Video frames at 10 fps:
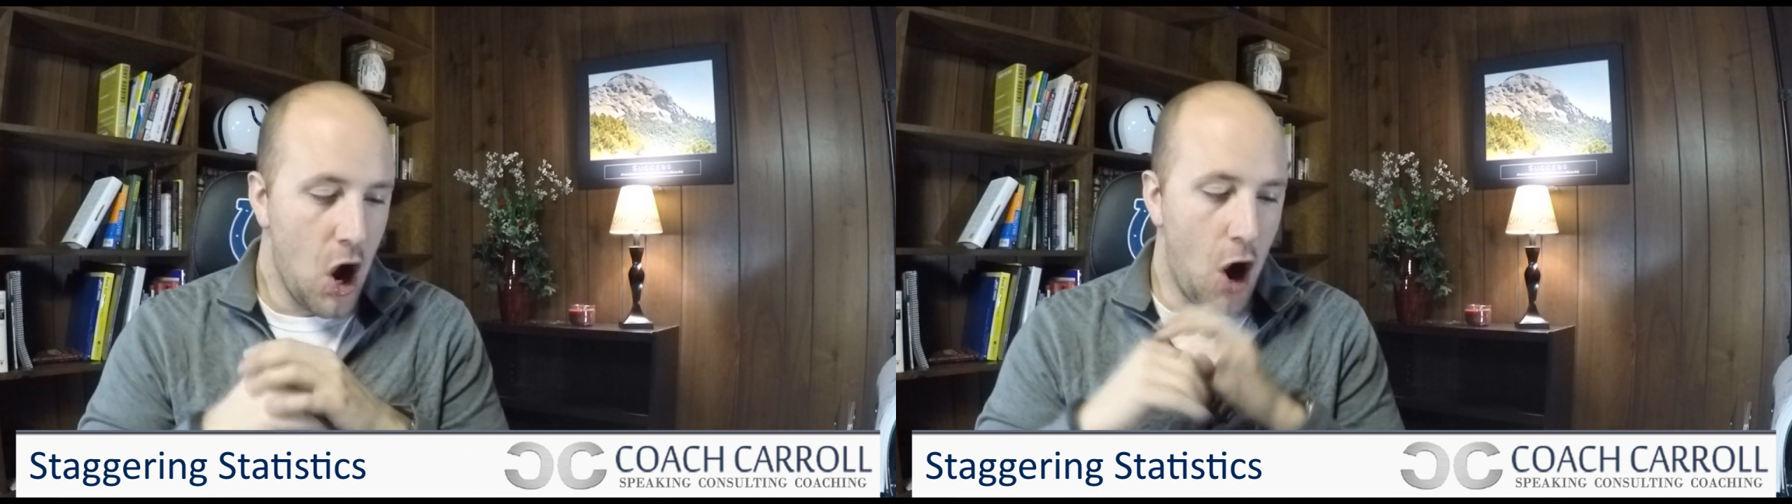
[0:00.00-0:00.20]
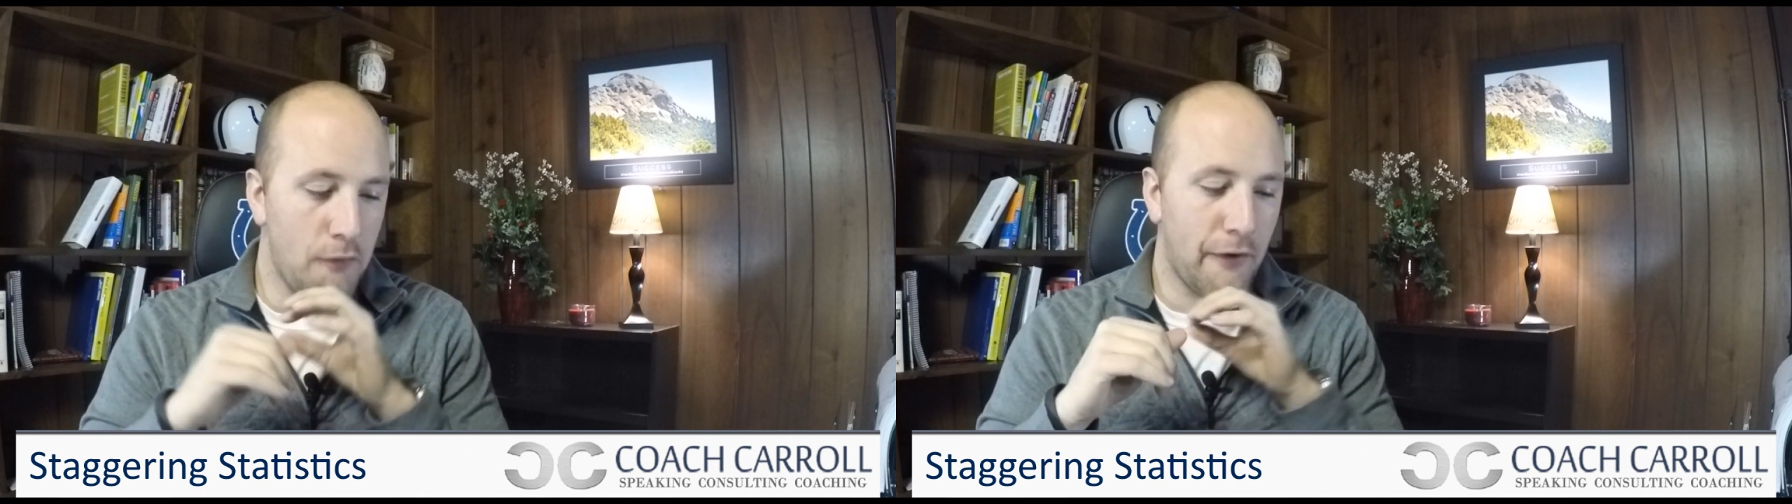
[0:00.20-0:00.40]

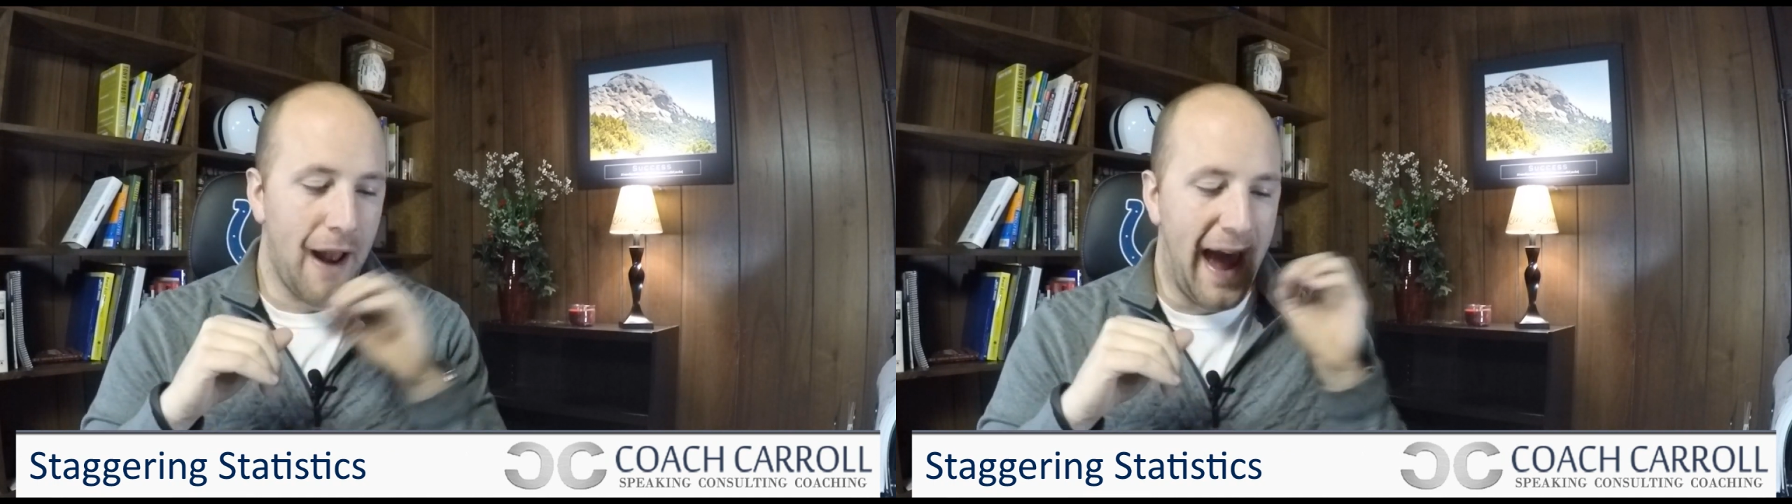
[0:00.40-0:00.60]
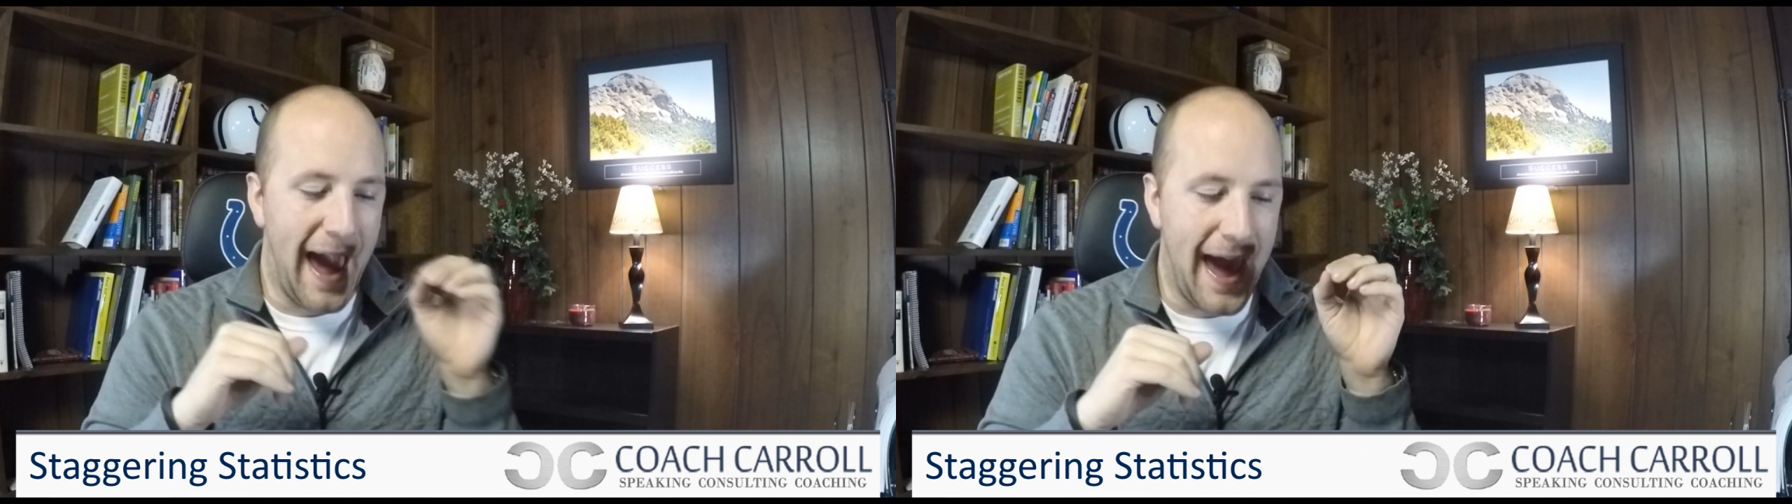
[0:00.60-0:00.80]
Over
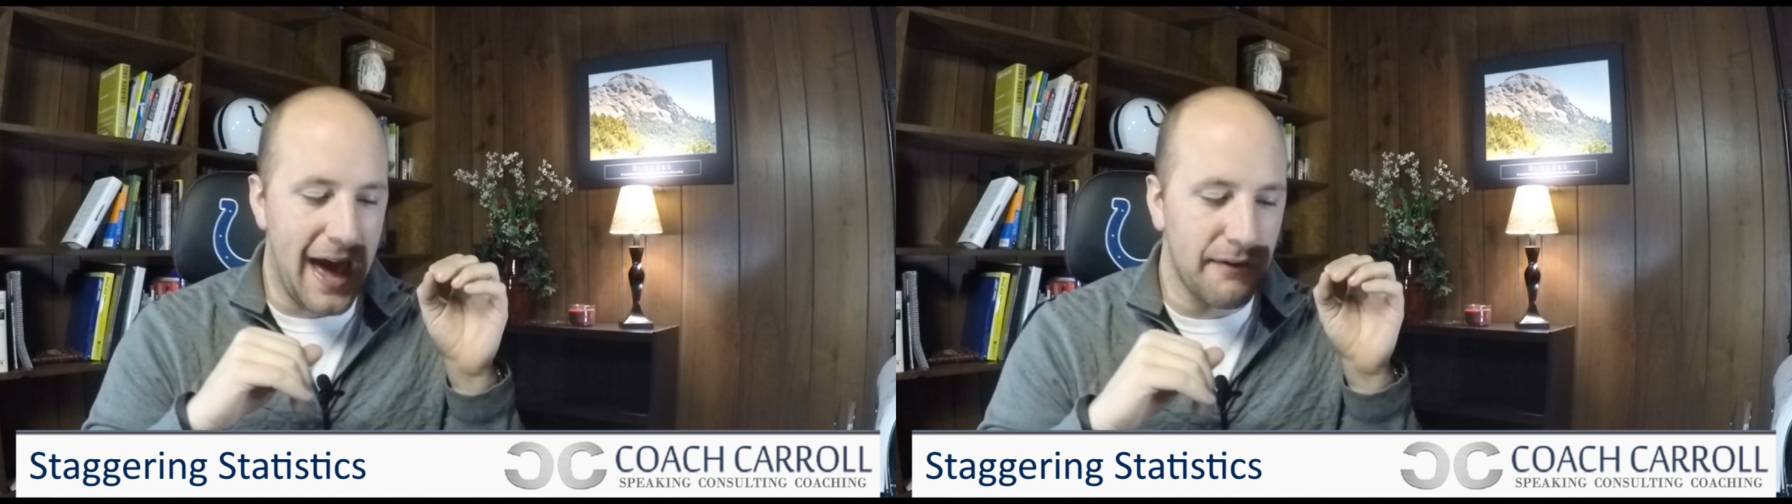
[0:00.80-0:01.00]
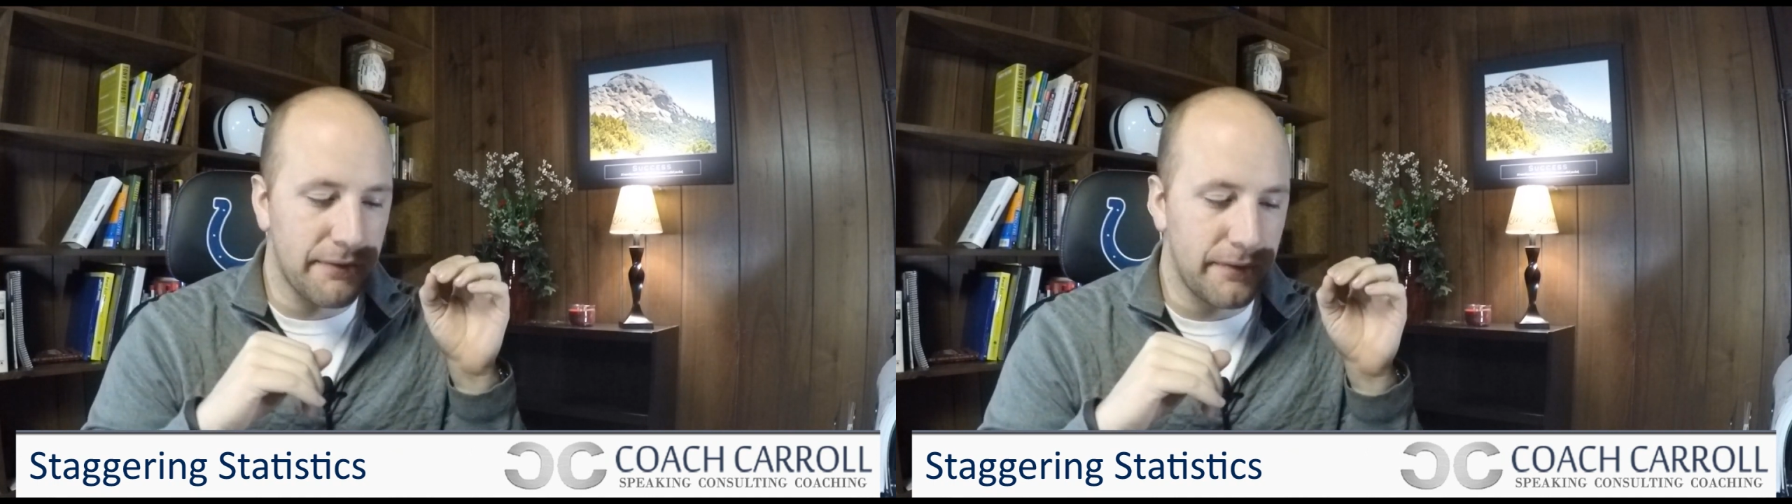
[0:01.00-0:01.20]

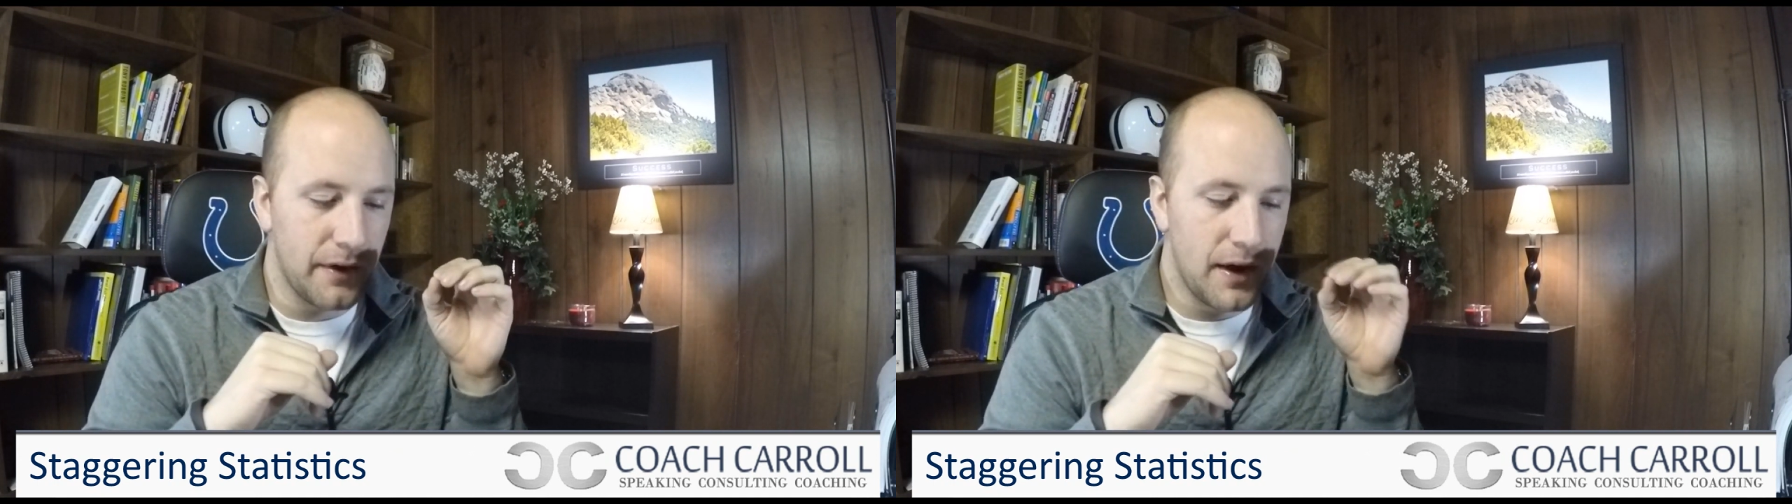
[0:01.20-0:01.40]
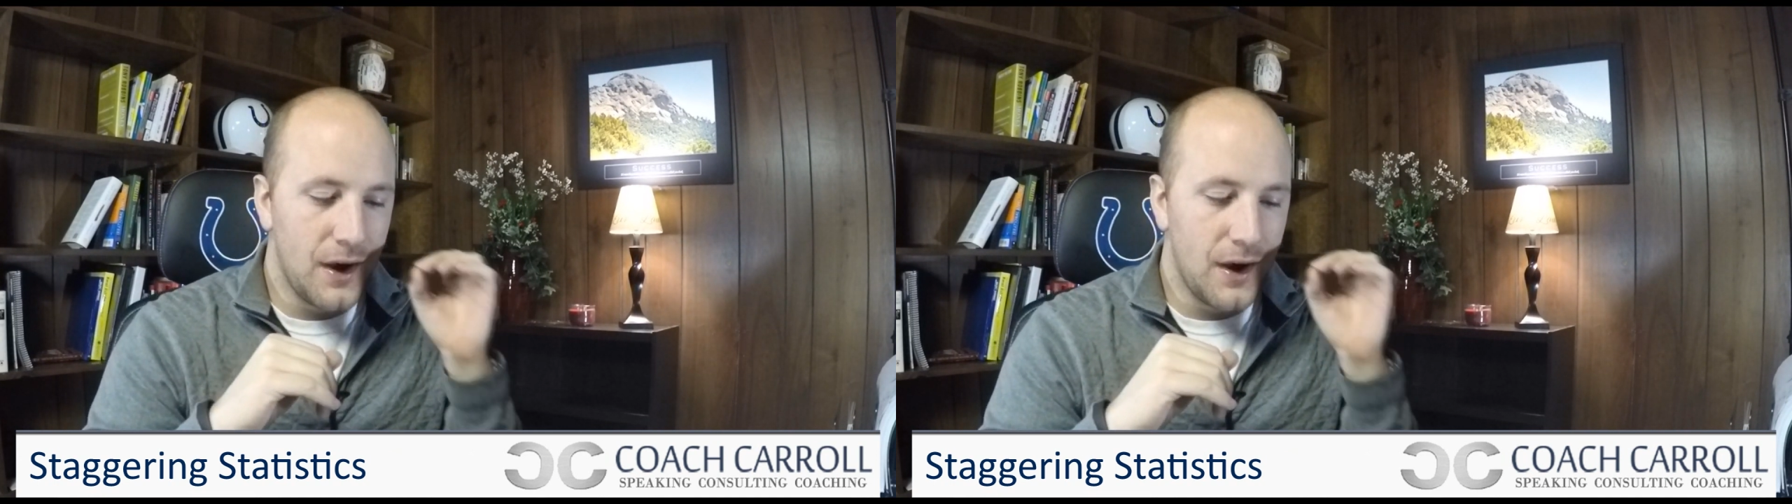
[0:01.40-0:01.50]
half